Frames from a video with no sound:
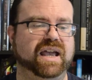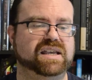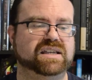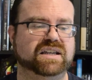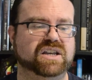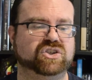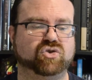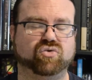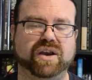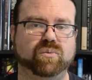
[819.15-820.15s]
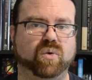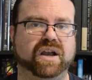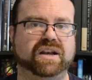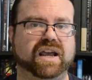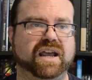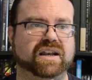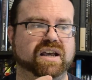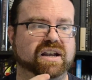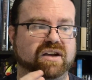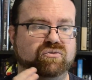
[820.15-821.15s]
is a great one, and
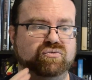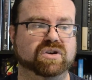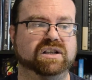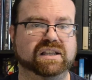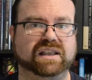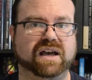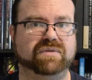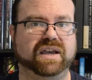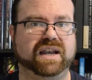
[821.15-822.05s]
I really love it.